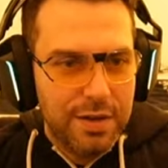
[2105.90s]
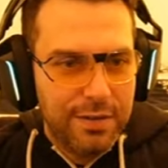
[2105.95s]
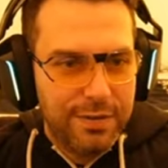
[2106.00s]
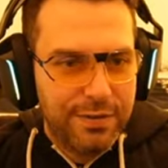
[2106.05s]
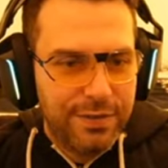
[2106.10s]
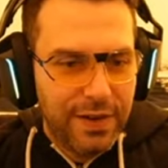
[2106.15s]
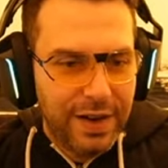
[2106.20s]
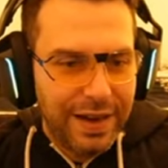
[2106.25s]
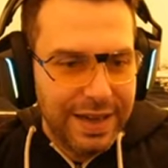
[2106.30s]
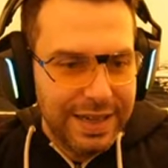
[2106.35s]

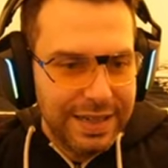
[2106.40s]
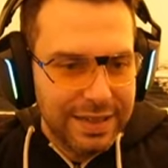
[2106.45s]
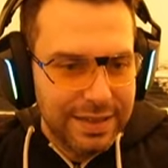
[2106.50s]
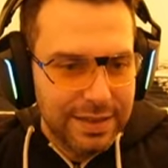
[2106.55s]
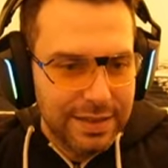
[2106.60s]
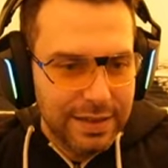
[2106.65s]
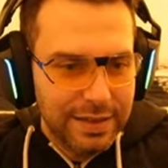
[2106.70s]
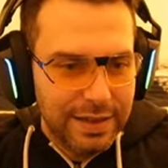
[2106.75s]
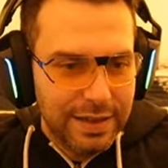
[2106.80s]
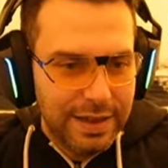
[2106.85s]
Fine
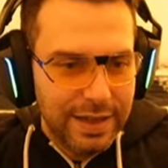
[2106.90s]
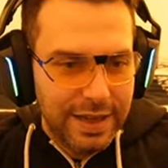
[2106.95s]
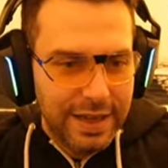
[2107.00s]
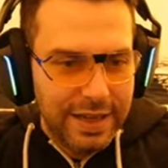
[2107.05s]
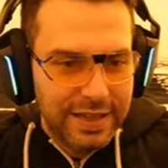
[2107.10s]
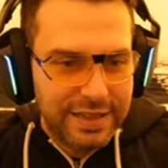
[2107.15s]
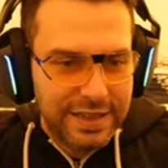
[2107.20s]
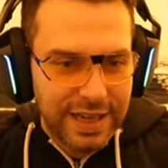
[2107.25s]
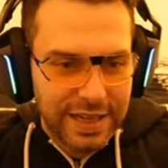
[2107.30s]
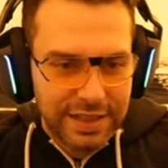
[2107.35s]

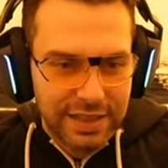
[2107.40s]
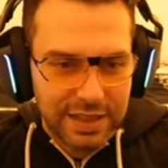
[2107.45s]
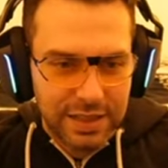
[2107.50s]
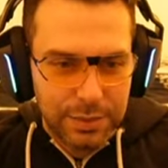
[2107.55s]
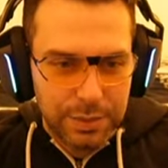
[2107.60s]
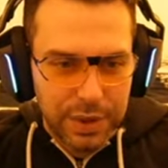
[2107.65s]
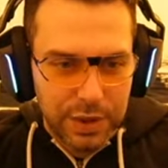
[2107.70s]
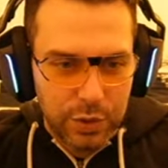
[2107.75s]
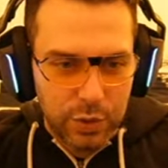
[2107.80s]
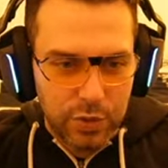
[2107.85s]
and Tactical
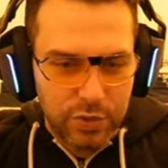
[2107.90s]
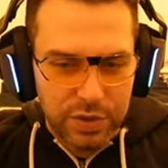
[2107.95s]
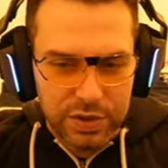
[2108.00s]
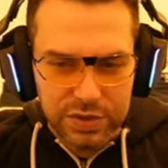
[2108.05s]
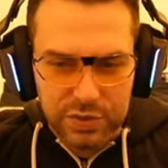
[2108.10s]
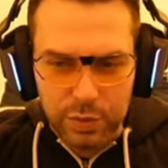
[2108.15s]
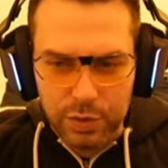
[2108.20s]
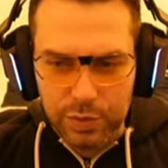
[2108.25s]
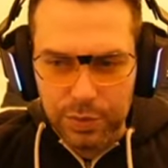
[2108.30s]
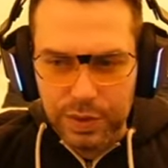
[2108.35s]

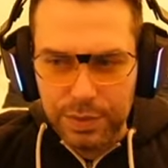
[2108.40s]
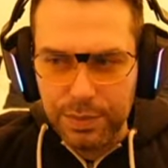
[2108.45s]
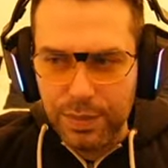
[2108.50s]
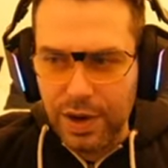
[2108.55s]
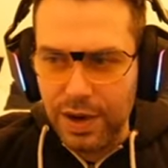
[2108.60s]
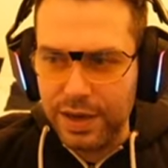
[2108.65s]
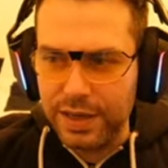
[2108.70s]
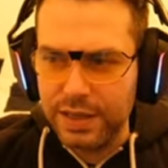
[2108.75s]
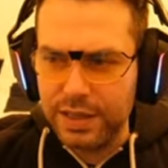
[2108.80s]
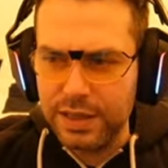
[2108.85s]
Maneuvers would be
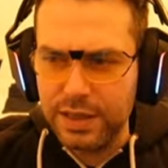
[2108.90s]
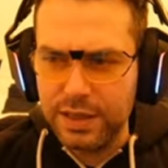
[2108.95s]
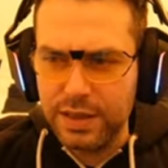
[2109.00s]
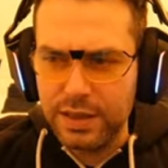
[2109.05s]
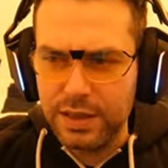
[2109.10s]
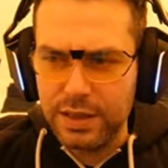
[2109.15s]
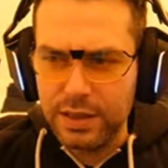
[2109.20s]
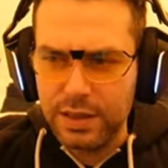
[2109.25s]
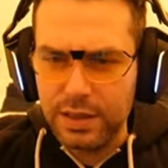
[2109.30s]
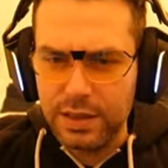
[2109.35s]
my
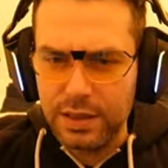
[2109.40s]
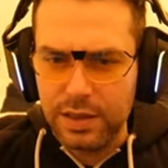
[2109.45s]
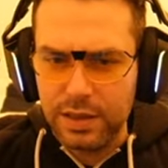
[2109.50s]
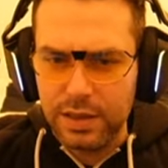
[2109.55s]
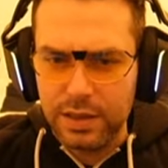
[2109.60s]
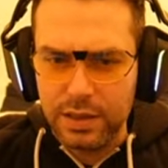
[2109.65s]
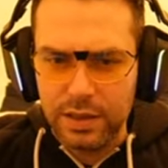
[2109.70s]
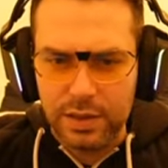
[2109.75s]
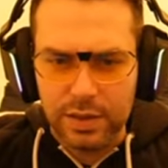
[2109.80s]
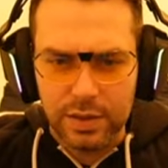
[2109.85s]

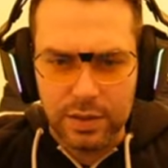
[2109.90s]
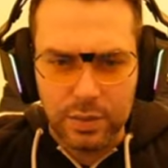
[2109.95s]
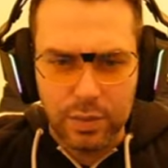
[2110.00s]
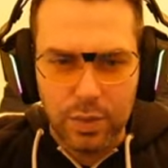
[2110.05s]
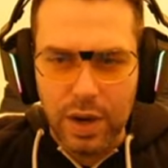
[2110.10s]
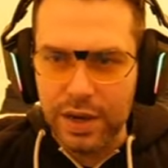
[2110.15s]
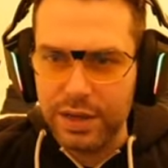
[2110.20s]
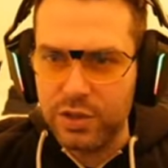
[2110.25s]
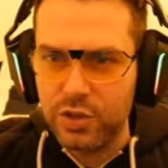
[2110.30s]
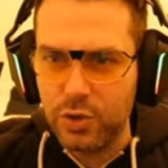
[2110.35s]

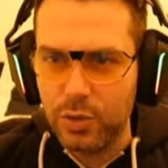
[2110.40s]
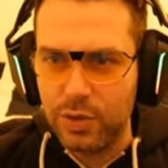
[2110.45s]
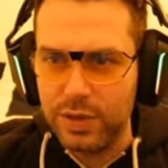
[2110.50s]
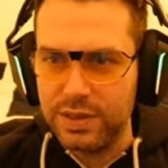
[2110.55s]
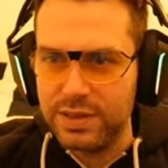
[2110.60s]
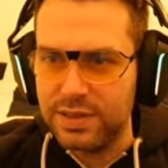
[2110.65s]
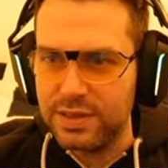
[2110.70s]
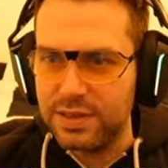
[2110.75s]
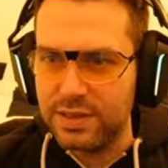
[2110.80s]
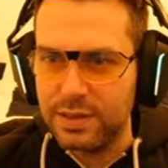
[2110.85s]

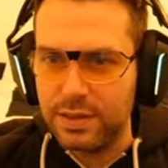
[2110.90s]
choice.